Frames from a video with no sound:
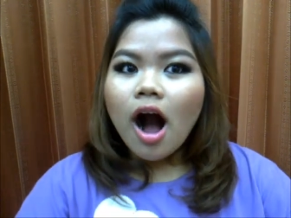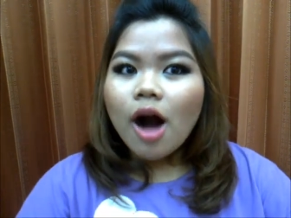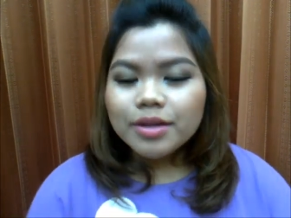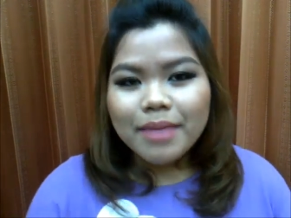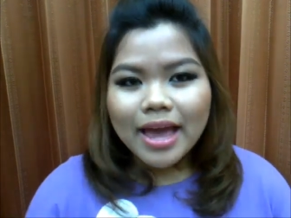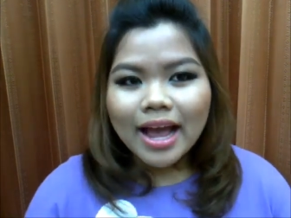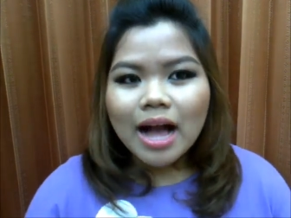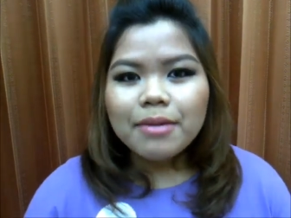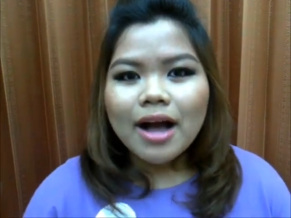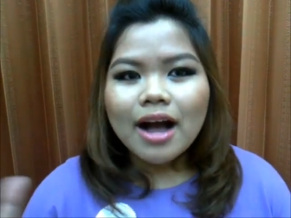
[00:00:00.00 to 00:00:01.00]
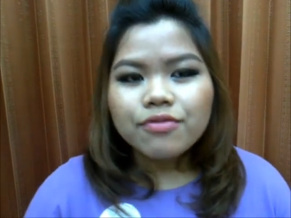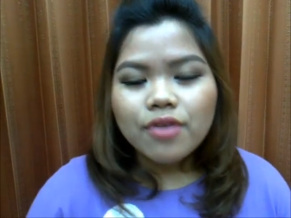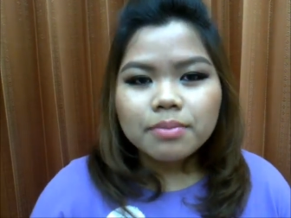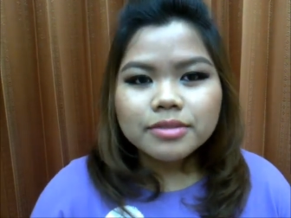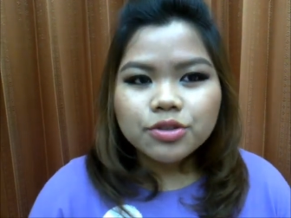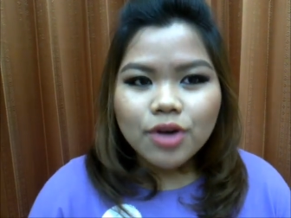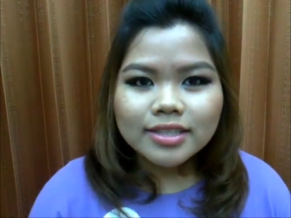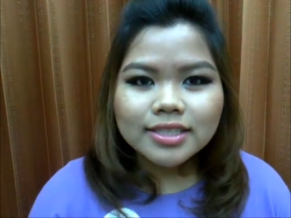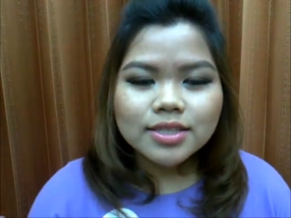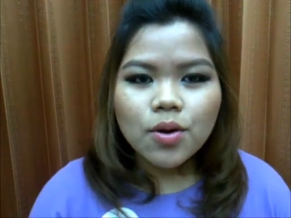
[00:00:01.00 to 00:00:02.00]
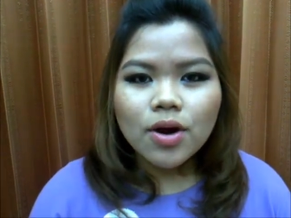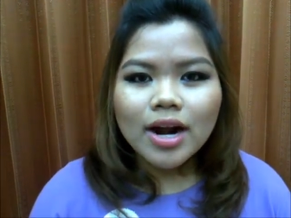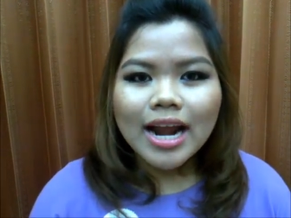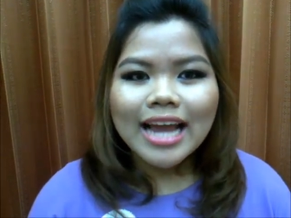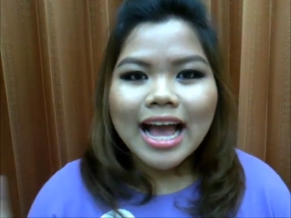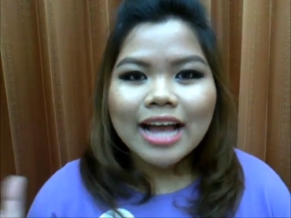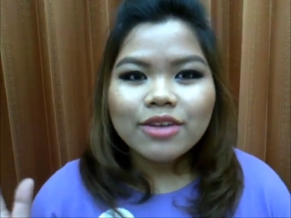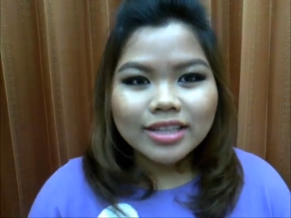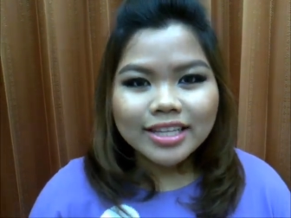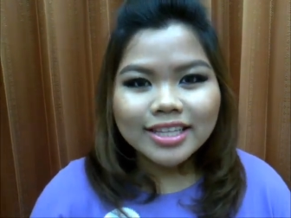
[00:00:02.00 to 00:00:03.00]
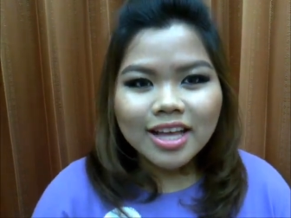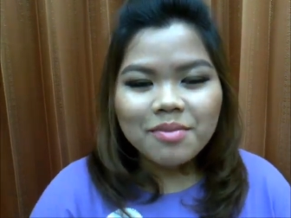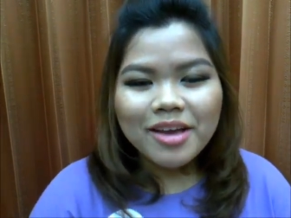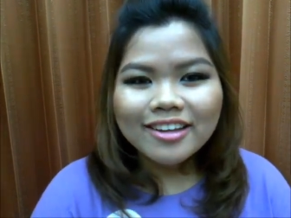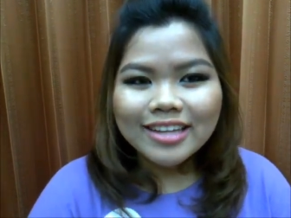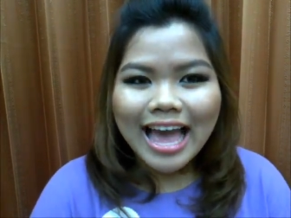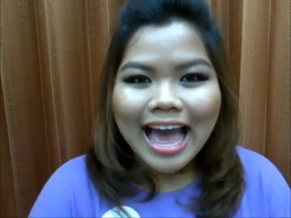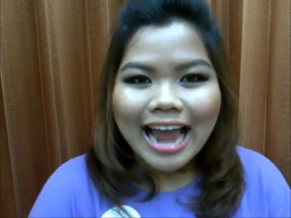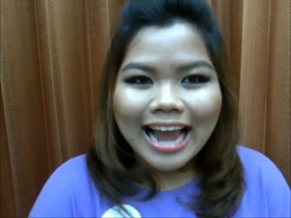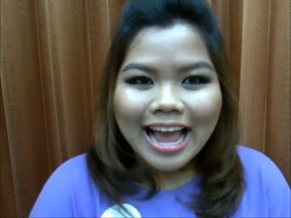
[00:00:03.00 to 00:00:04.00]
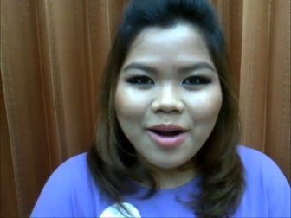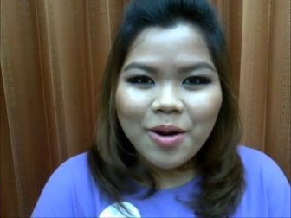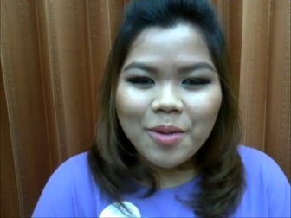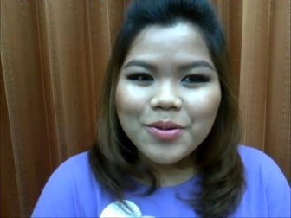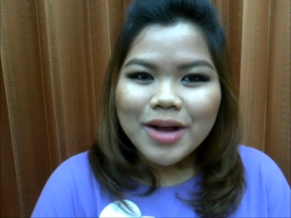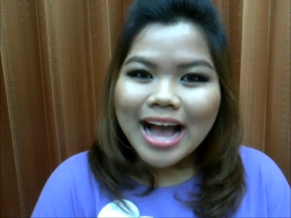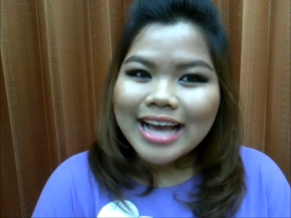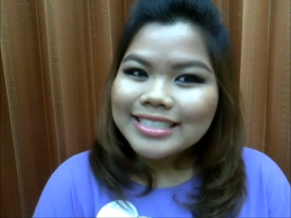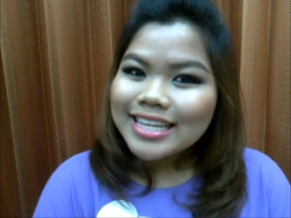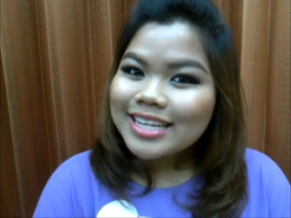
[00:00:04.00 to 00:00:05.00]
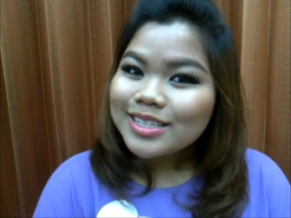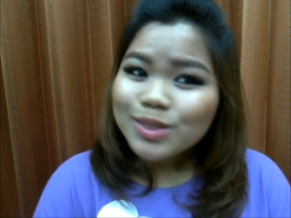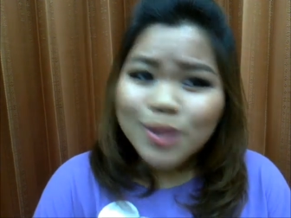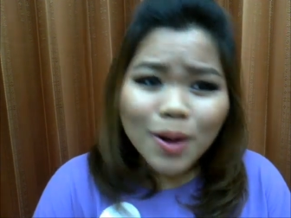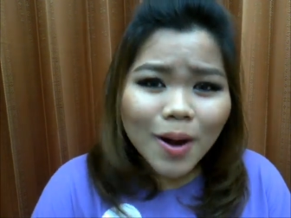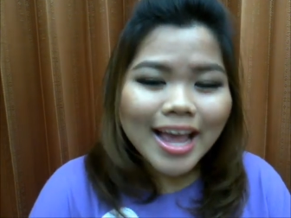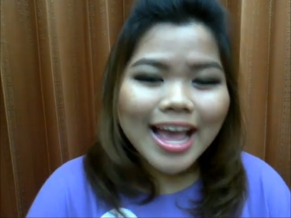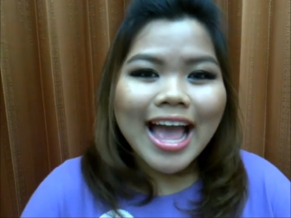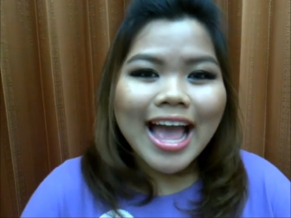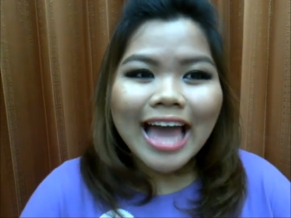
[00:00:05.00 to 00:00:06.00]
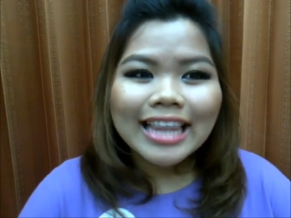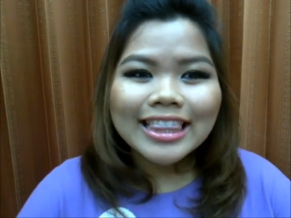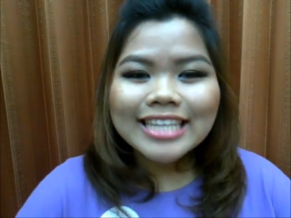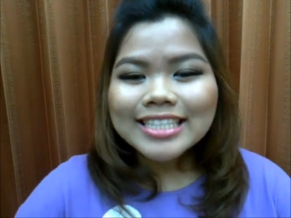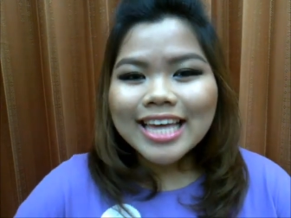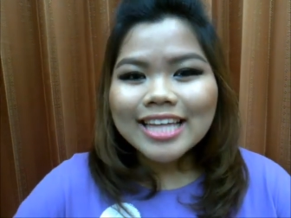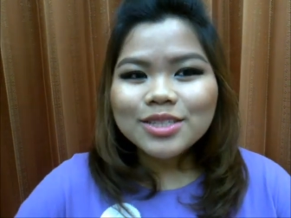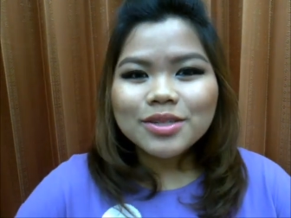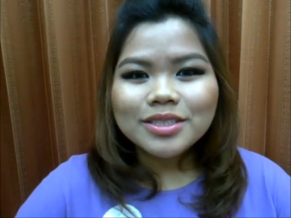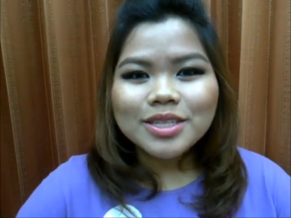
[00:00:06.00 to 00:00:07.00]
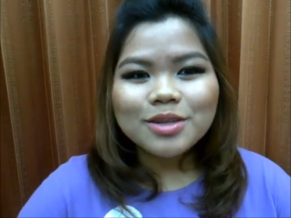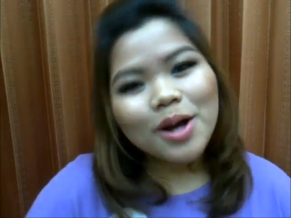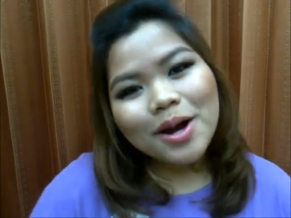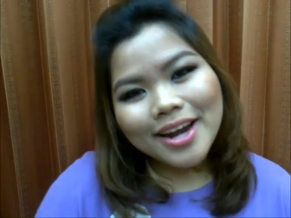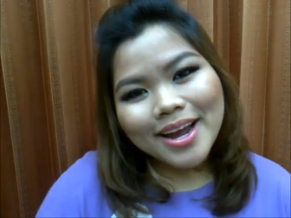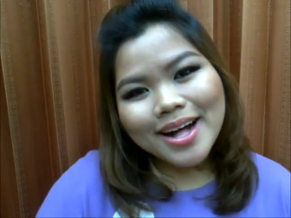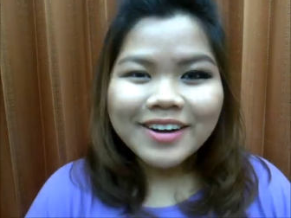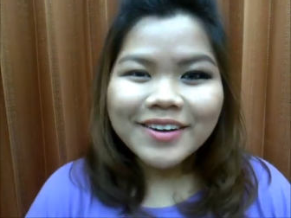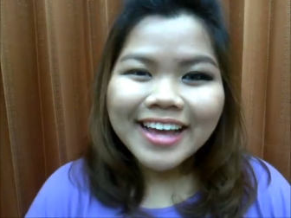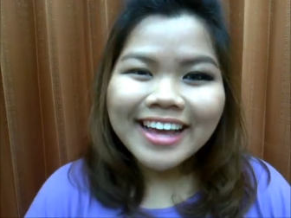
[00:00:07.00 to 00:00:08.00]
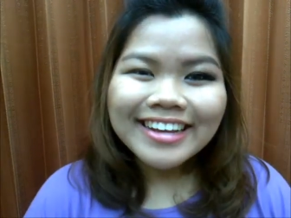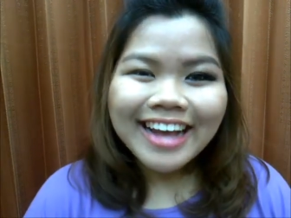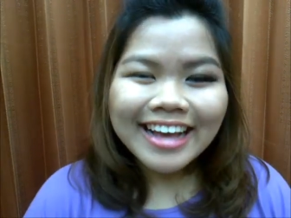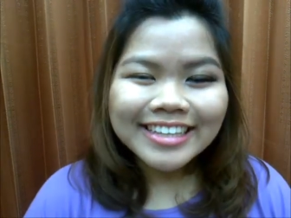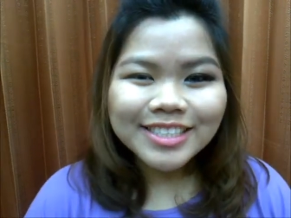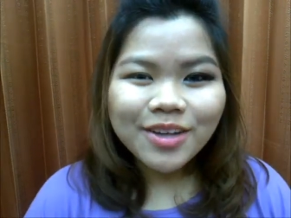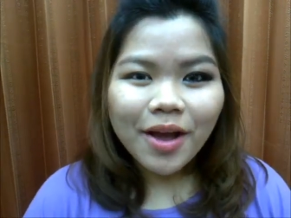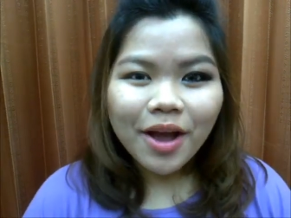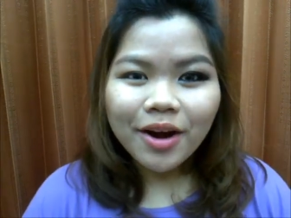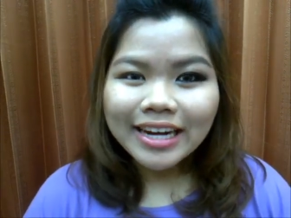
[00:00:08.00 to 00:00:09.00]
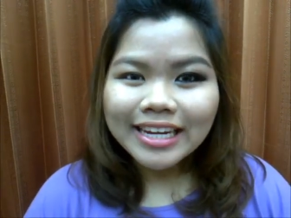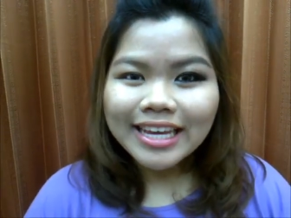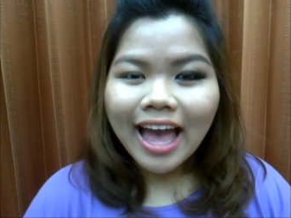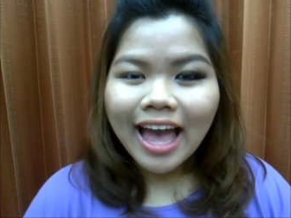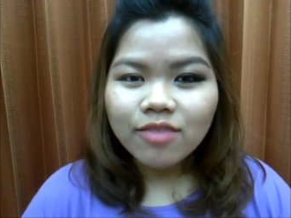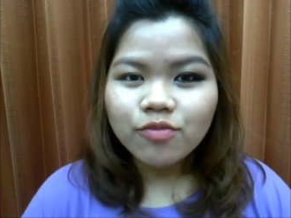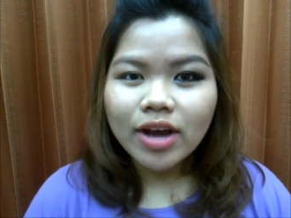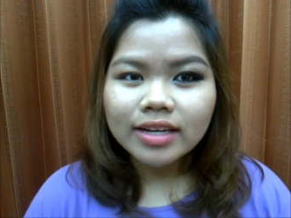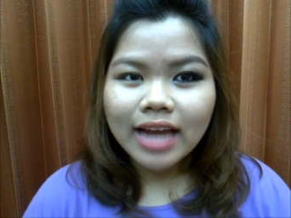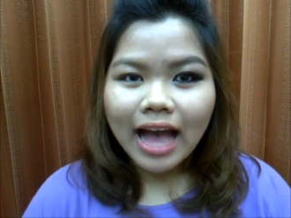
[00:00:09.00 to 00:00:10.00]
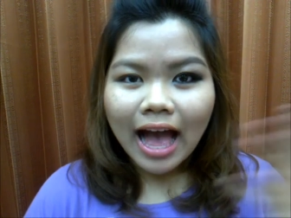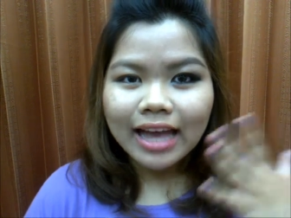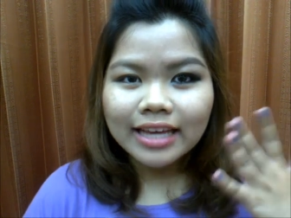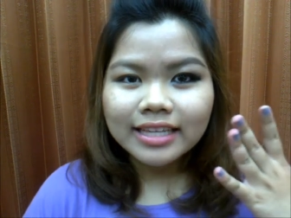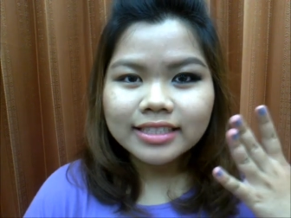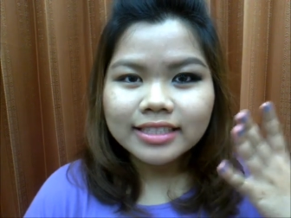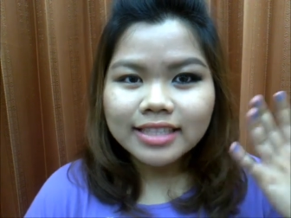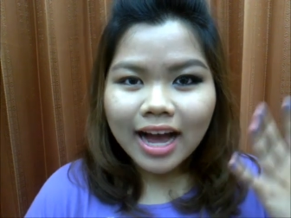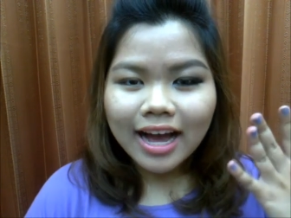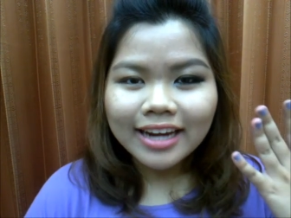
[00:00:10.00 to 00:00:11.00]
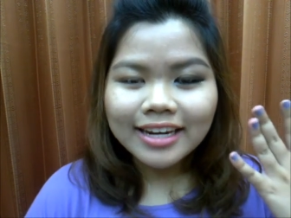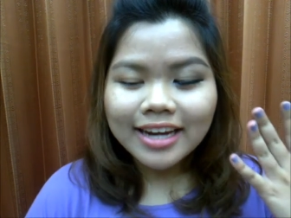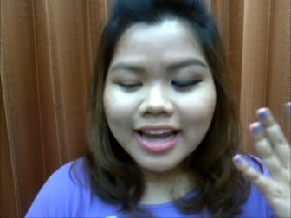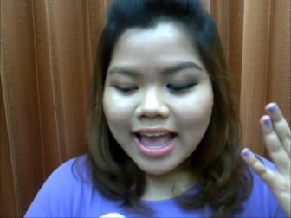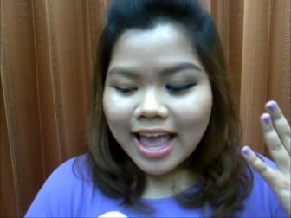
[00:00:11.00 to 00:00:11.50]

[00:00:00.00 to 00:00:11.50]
all the makeup are from drugstore, and I really love it, and I hope you guys enjoy. And let's get to the tutorial. Okay guys, so I already have one eye done,